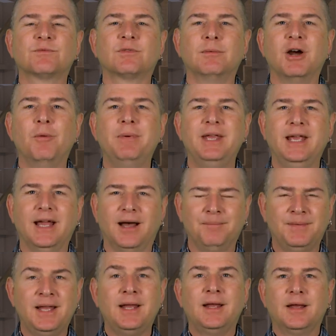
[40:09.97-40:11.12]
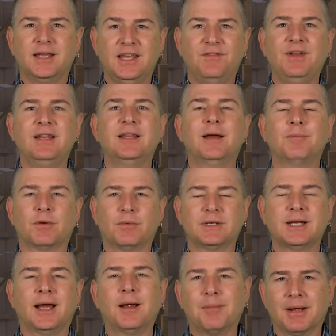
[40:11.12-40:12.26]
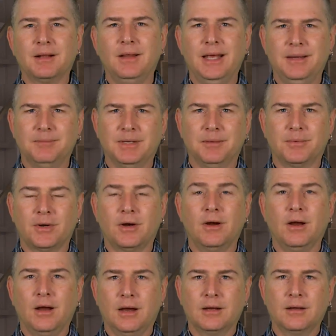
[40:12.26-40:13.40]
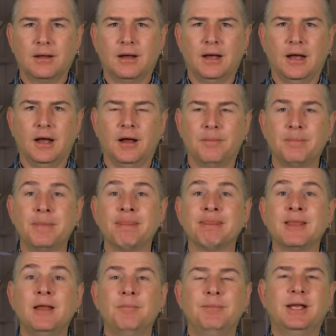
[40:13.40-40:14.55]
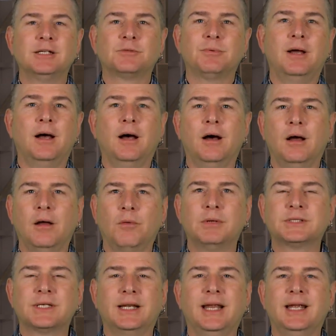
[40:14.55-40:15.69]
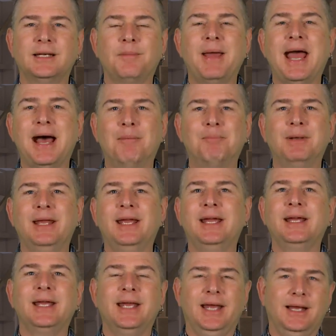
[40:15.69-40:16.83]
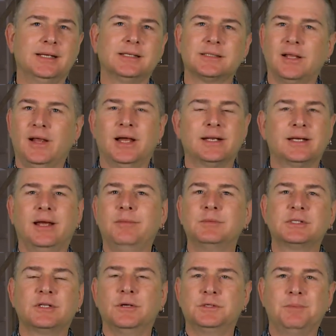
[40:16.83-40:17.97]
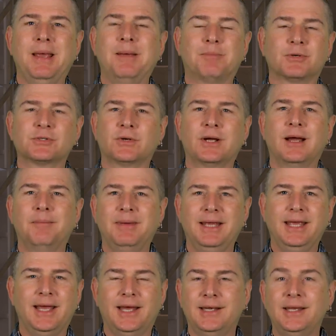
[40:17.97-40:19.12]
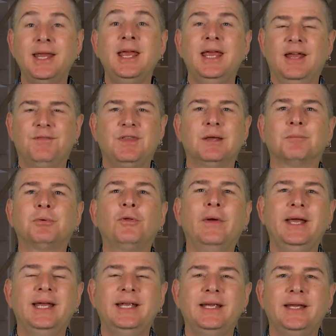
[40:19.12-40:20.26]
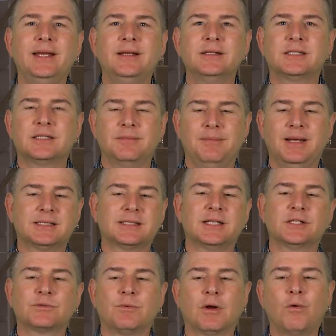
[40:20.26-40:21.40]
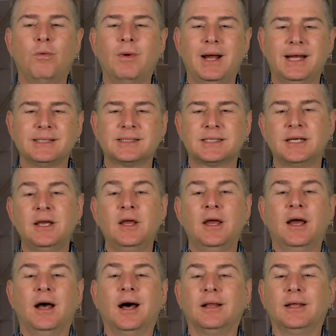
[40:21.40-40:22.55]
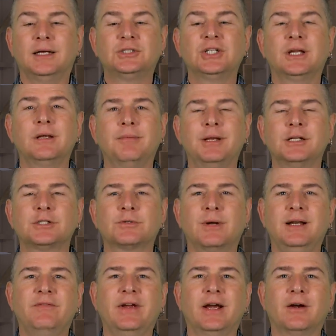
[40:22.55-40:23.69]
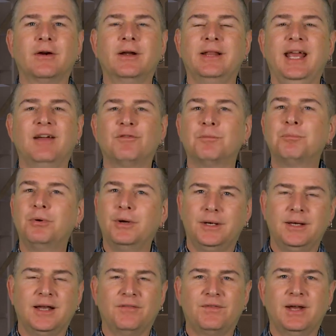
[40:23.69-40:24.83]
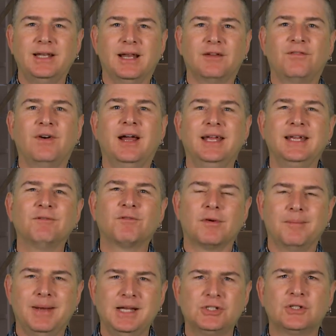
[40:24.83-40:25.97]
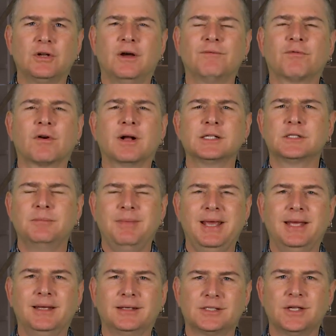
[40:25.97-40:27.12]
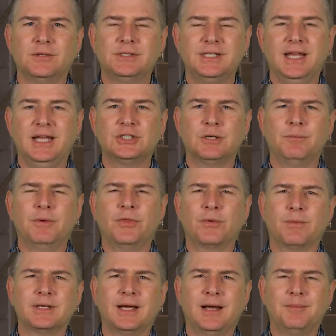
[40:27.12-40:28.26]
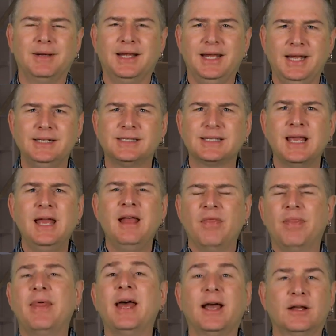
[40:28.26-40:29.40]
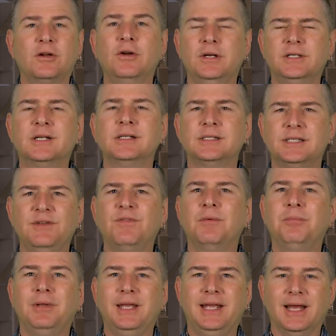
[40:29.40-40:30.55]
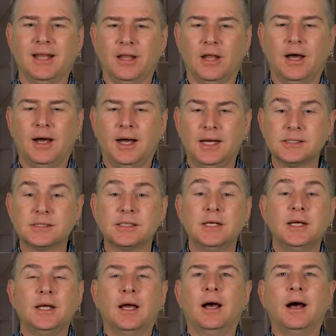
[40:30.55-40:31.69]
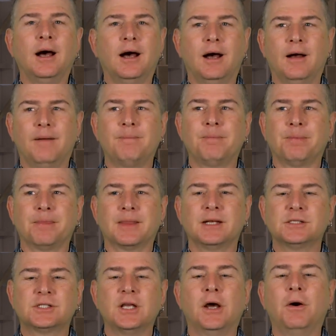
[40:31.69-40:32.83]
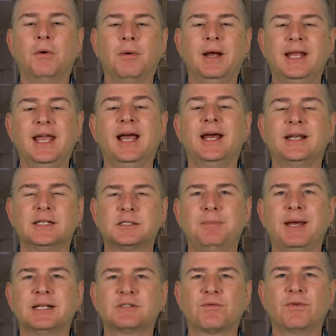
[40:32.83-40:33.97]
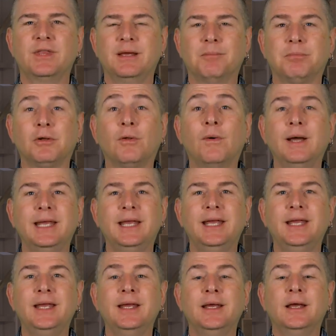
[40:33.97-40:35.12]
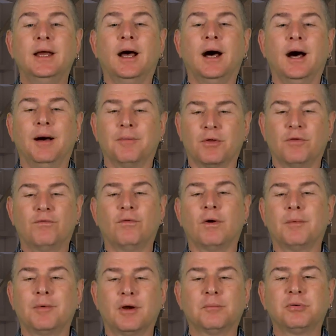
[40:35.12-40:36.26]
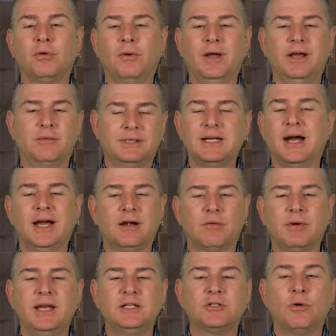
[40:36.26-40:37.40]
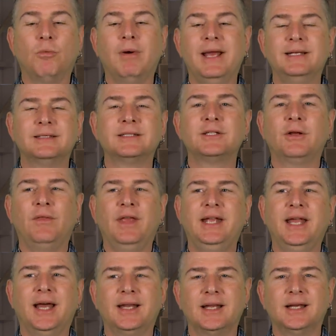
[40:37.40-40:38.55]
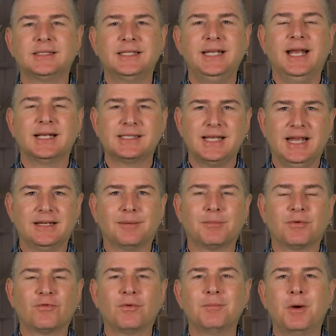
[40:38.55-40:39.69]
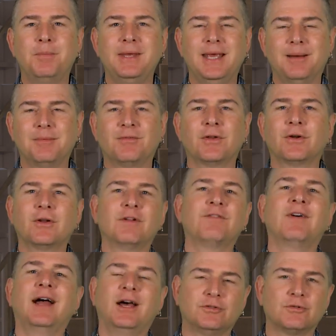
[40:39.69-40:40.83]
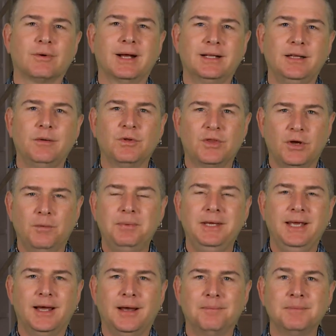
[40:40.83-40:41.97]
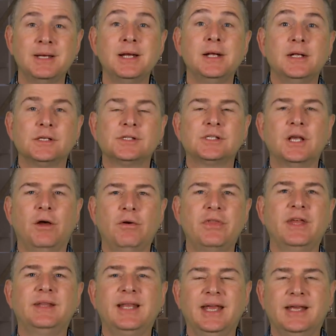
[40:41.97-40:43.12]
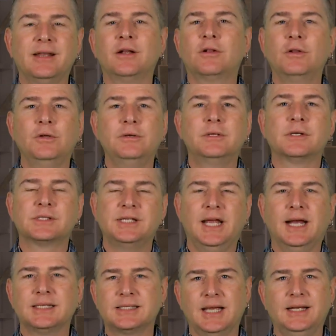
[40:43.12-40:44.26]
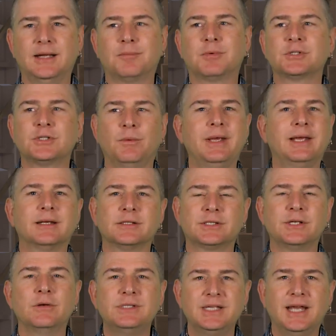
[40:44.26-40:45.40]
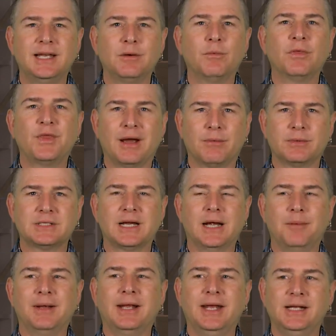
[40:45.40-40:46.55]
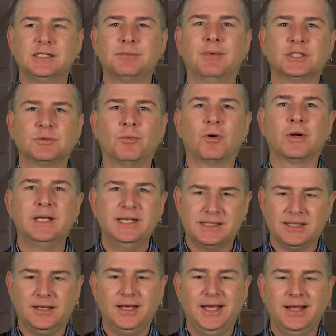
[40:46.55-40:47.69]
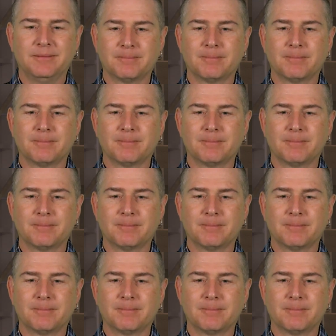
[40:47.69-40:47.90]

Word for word: from OPM giving them the retirement claim number. Um, because uh, what's going to end up happening is a lot of times those papers are coming in. If the employee submits this request uh, alleging administrative error and they haven't put enough identifying information on for us to make an association with the retirement case that could conceivably get lost. Um, so again, it's best for the employee um, or the former employee retiree to wait until they get a CSA number from OPM if they're going to file directly with OPM so that they can include their CSA number so we can associate it with that retirement case much more easily.